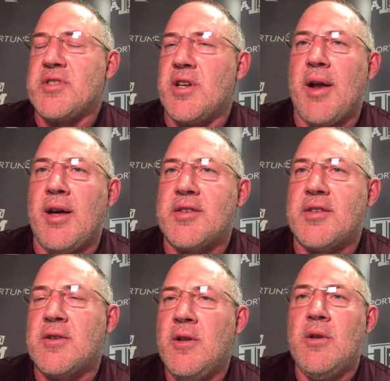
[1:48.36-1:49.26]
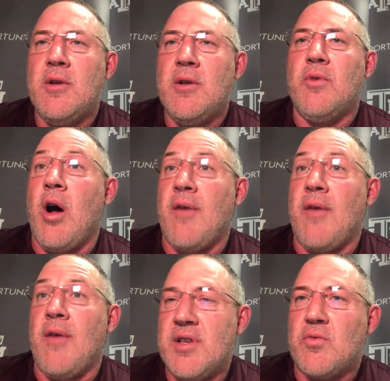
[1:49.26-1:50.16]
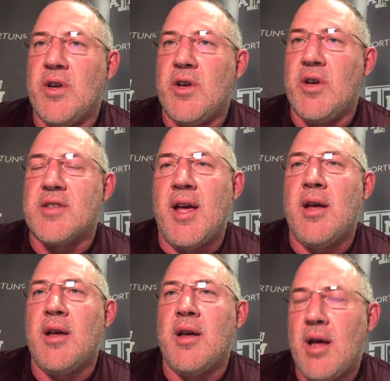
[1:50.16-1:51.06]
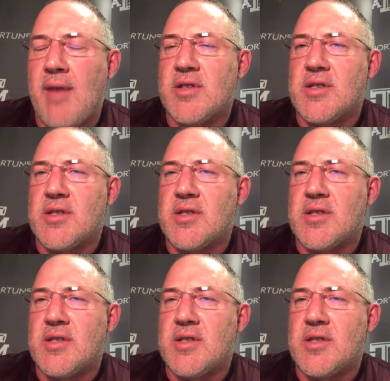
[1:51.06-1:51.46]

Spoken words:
about us. We were off this Wednesday.